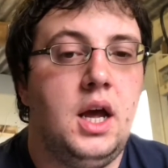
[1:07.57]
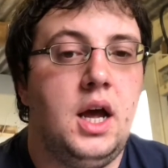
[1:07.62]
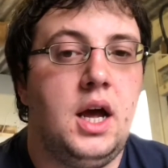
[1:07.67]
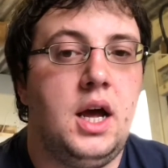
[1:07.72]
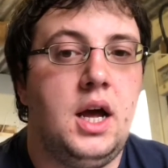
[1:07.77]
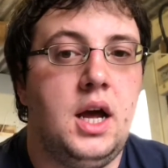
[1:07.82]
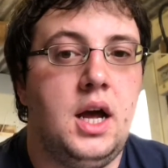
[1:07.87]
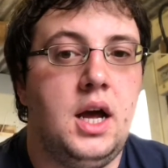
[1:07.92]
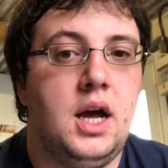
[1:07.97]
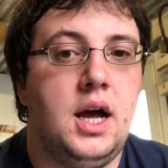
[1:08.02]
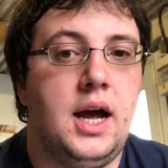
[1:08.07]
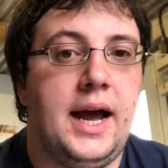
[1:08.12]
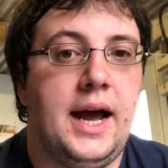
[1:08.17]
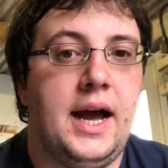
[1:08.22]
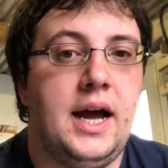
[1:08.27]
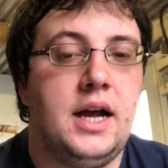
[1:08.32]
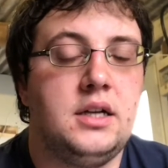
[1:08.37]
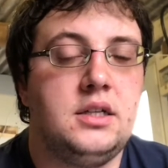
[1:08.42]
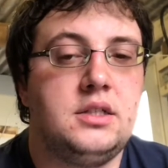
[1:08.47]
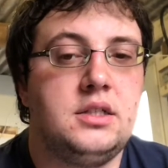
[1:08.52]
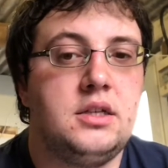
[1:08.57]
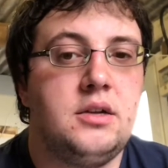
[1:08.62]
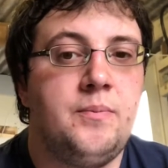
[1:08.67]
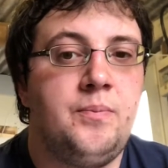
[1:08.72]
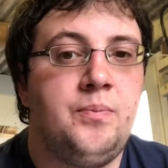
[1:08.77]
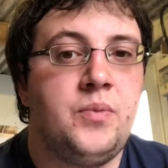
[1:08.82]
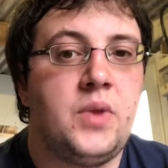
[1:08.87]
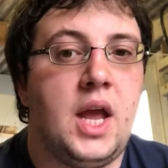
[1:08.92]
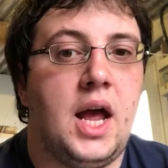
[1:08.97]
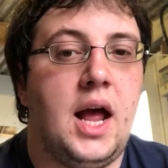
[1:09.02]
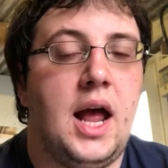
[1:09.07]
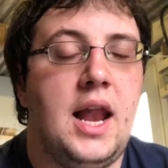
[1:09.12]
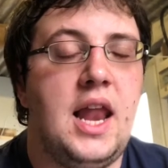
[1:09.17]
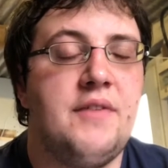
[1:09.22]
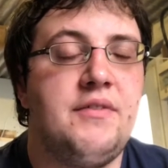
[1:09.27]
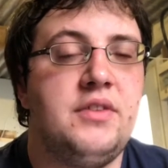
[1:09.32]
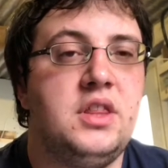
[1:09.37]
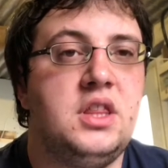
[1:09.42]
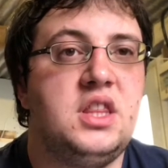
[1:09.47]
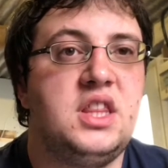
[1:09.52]
uh, at
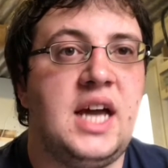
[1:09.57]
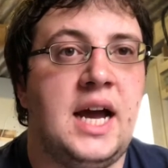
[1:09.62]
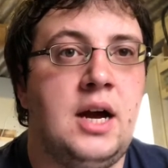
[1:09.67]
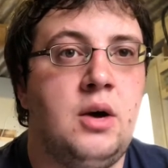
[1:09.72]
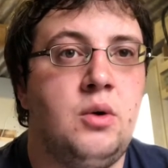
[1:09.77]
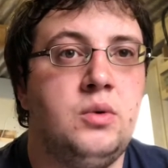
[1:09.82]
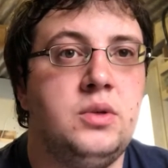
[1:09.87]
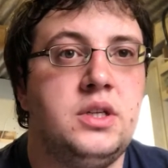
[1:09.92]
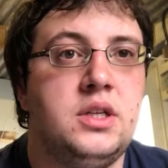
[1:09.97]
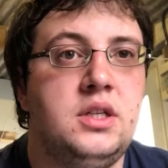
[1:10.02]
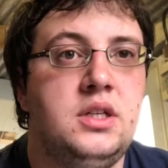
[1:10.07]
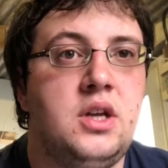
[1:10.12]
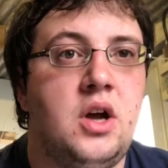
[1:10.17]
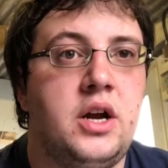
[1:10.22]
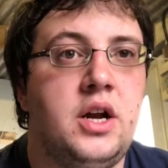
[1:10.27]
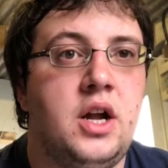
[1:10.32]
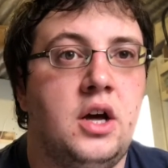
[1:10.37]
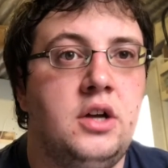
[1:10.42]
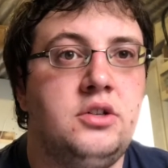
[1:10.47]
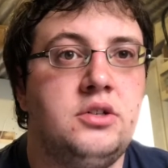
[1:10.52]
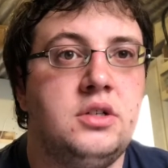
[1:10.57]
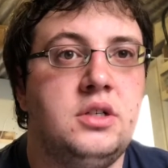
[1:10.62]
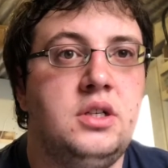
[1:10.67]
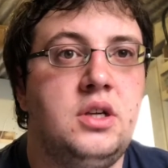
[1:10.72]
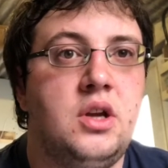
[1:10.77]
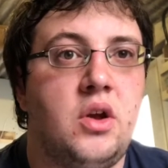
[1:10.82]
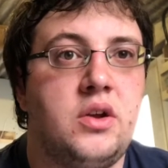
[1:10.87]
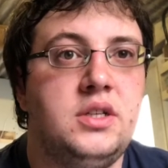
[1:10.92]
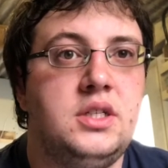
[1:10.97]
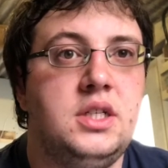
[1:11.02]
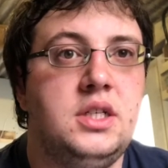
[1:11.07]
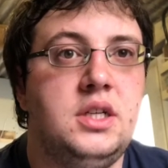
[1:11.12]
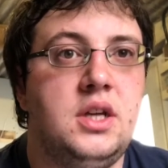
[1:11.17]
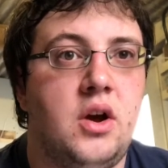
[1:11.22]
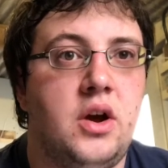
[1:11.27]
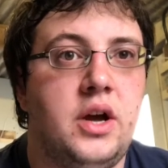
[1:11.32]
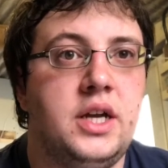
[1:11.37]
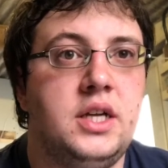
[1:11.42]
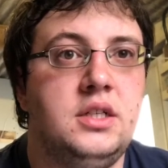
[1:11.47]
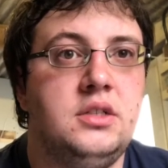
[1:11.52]

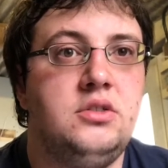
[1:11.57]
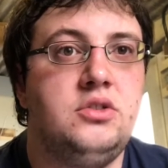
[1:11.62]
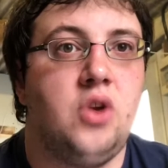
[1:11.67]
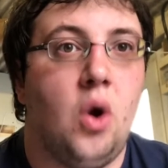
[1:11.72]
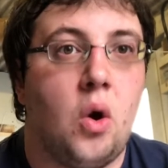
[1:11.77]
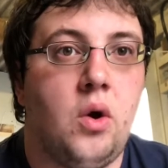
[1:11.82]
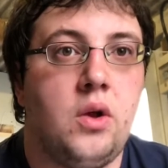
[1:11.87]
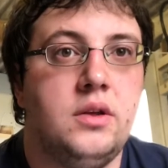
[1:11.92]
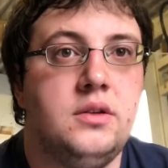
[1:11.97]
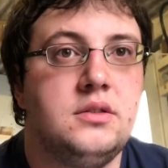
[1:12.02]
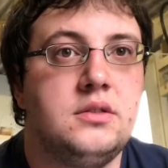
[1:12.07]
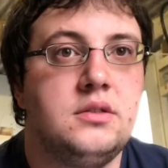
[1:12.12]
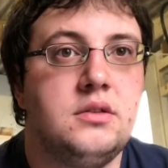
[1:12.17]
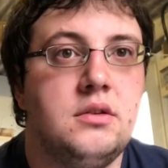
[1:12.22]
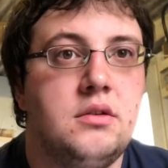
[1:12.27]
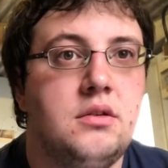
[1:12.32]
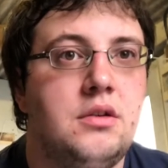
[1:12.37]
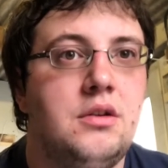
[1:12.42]
$11,999.